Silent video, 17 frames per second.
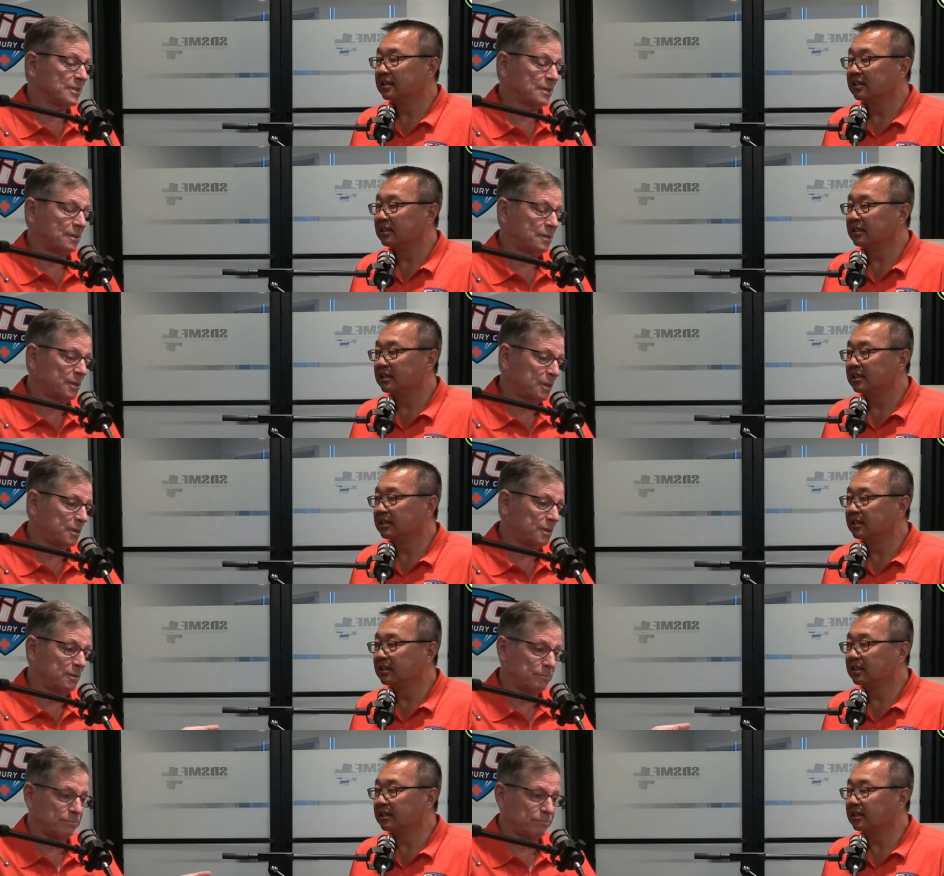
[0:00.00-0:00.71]

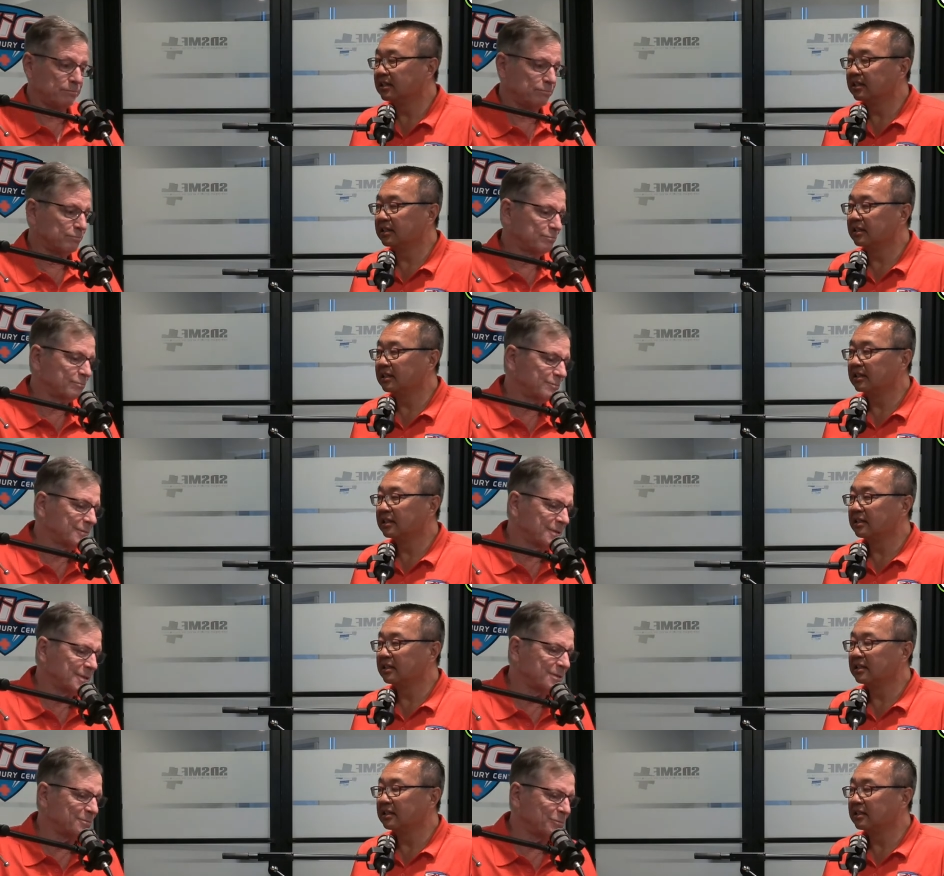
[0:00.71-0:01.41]
Speaker 1: the
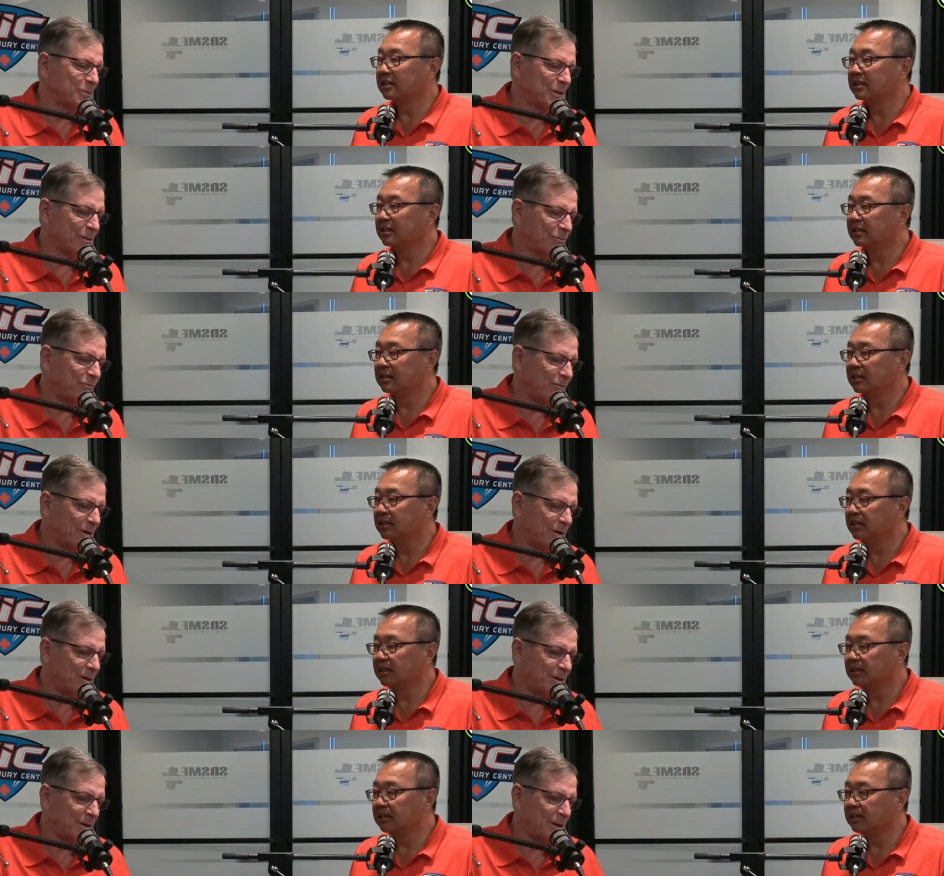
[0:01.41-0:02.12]
with the
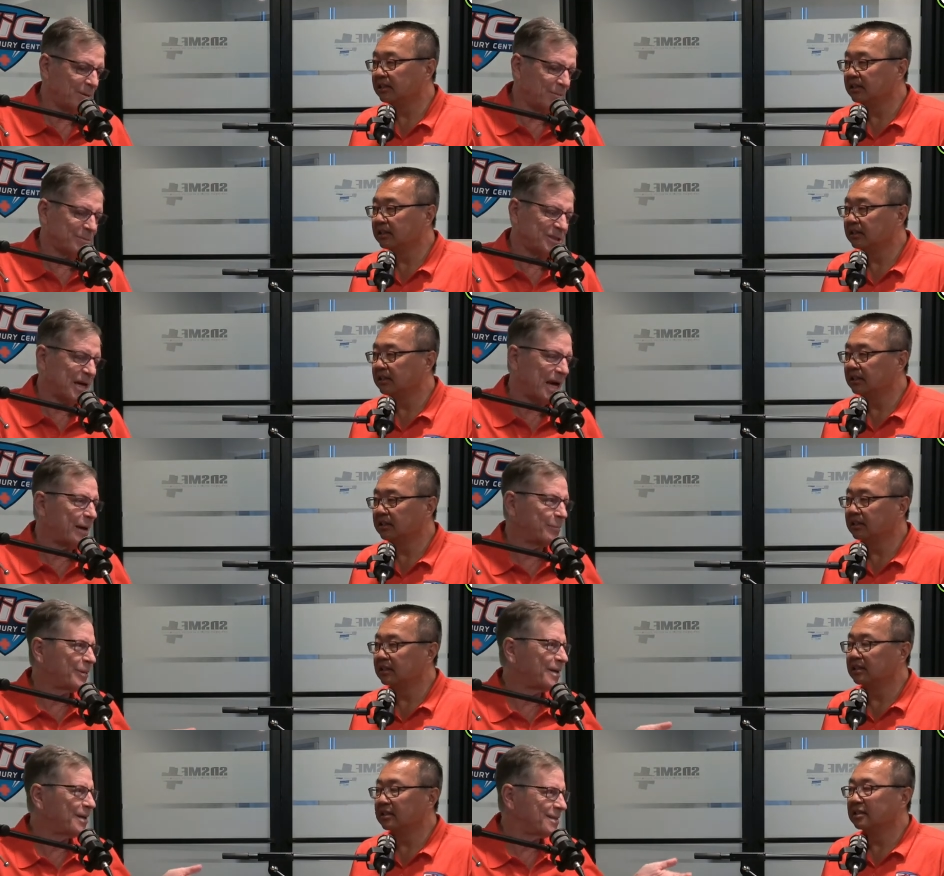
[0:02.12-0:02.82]
funny name
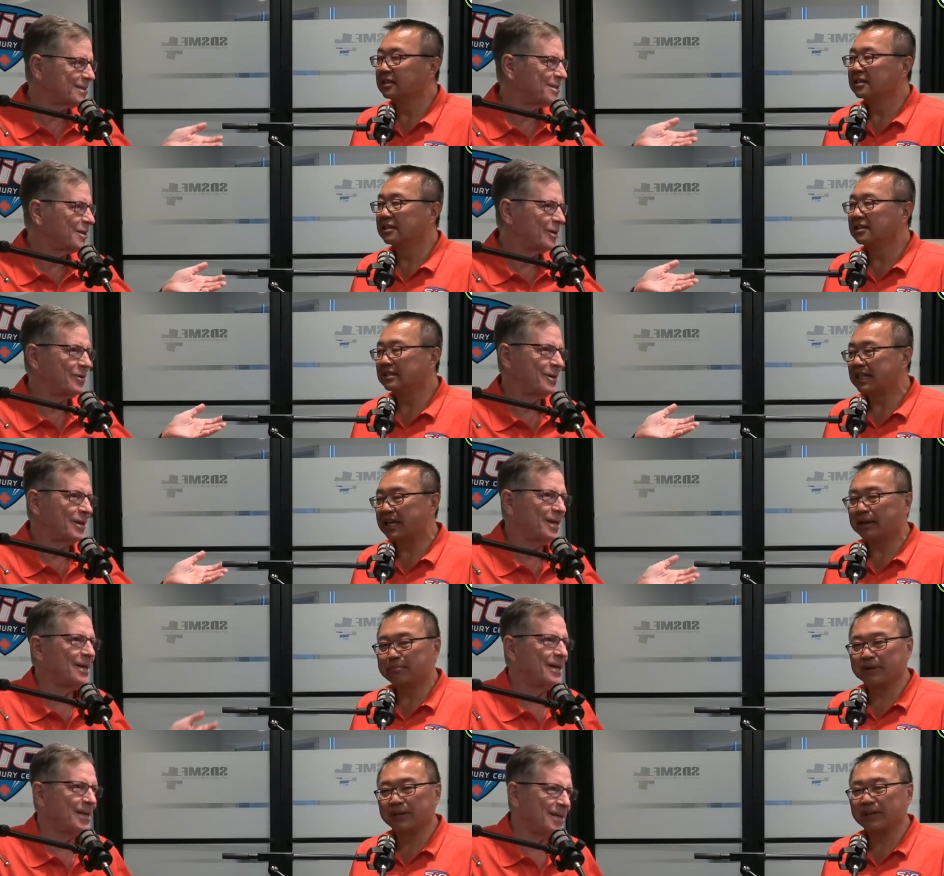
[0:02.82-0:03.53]
Zappe. You know,
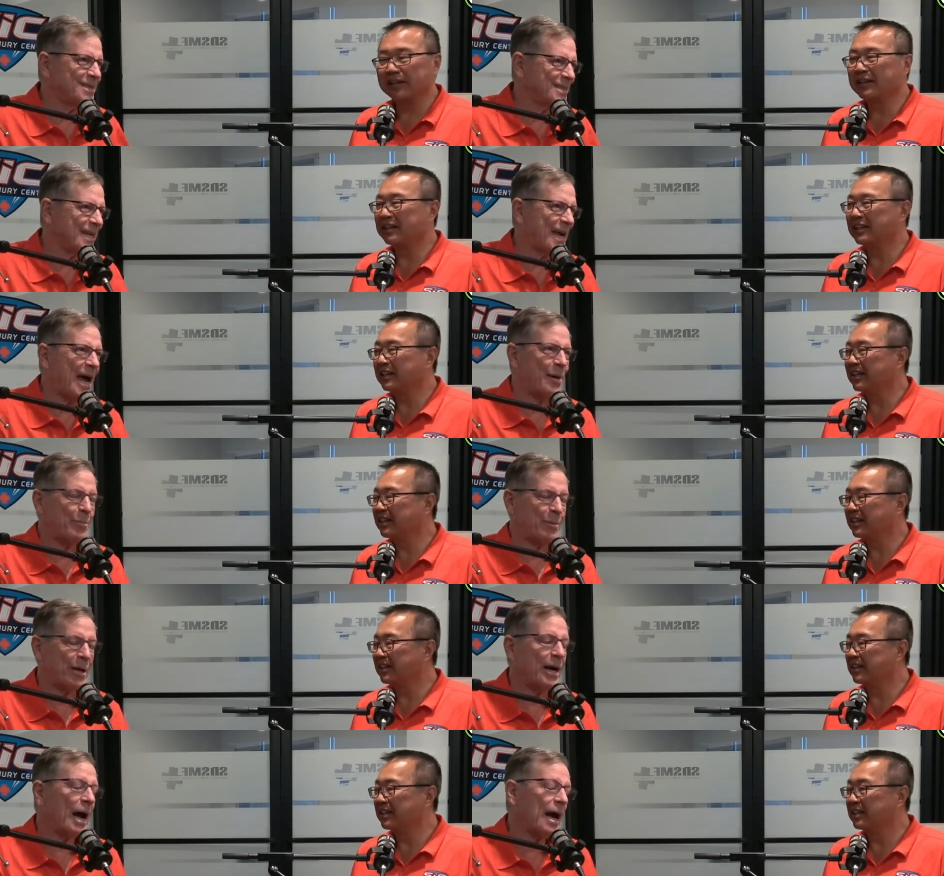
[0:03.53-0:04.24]
Zappe.
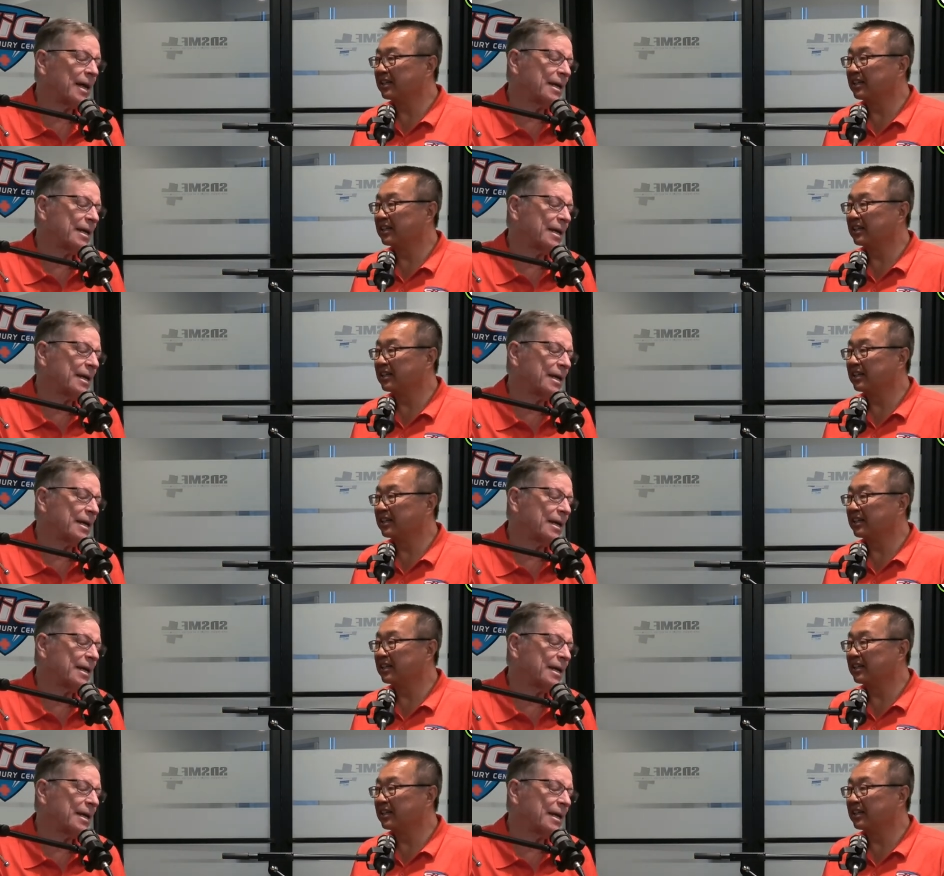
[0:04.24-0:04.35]
Zappe. I